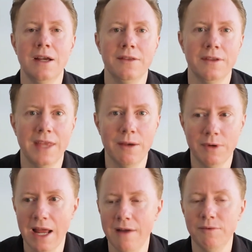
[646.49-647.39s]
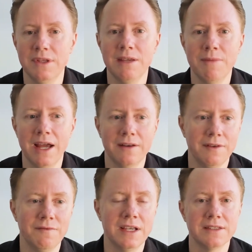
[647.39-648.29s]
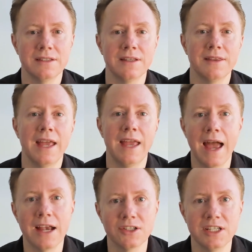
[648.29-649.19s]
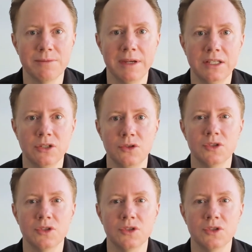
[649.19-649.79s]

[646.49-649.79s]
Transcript: that they would have with the amount of investors that they actually speak to.